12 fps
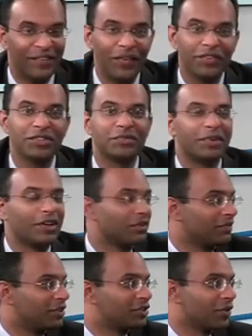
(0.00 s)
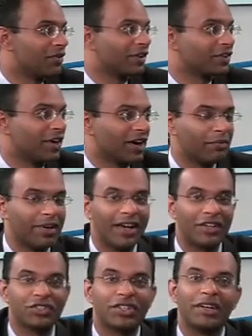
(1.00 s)
Well, this has been a terrific talk,
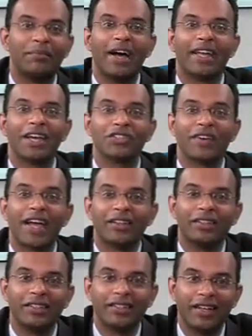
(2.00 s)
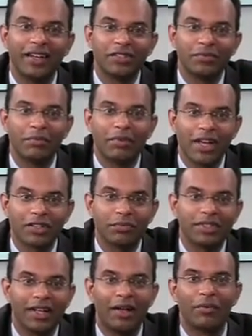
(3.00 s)
Manesh. My guest faculty today has been Manesh
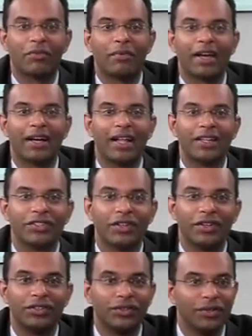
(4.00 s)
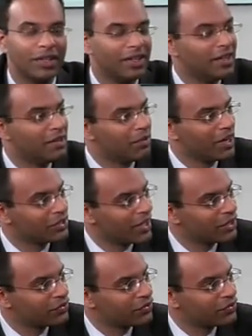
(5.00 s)
Patel, one of my colleagues here at Duke. Manesh, thanks